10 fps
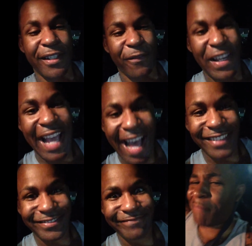fiat.
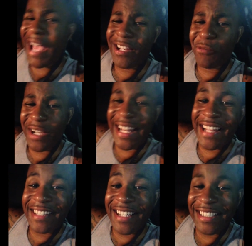Basically what
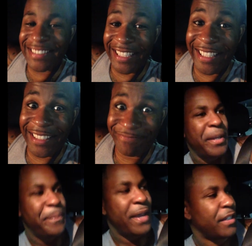that does is
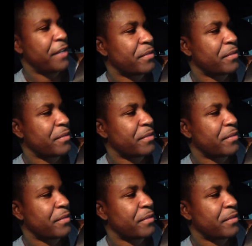BitPay gives